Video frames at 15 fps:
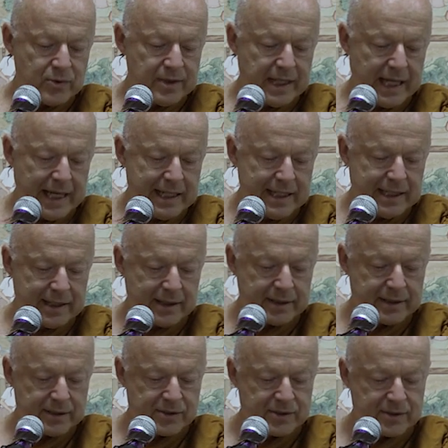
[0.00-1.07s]
with any
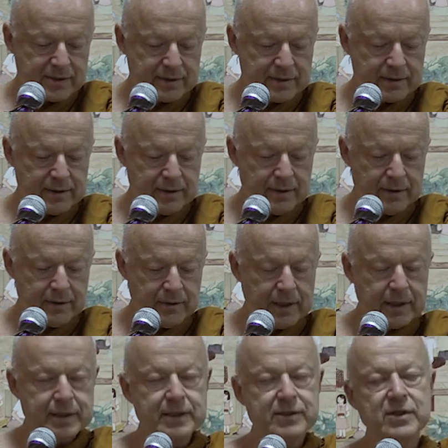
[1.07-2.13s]
illness, your
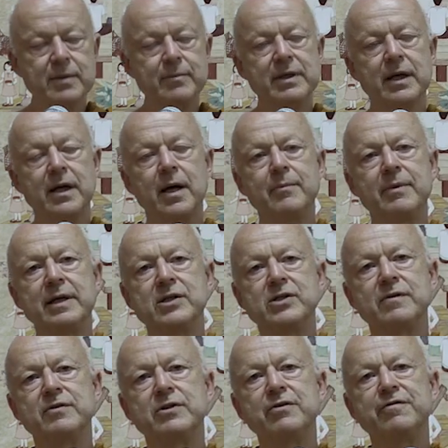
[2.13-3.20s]
illness can be a
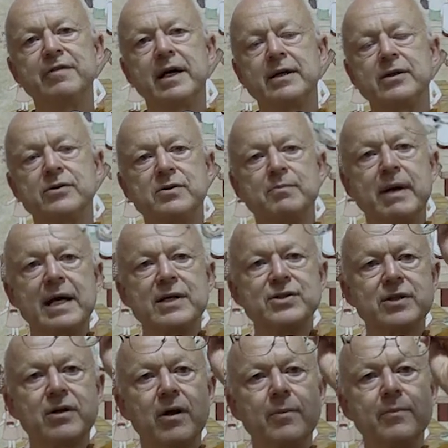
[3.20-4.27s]
combination of two factors
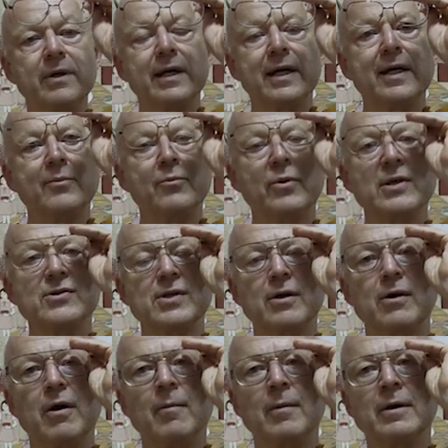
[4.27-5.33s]
past karma and present
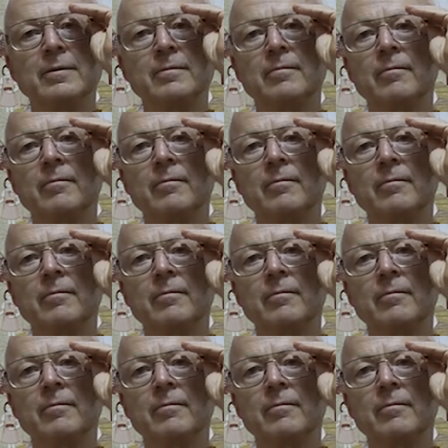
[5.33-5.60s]
karma.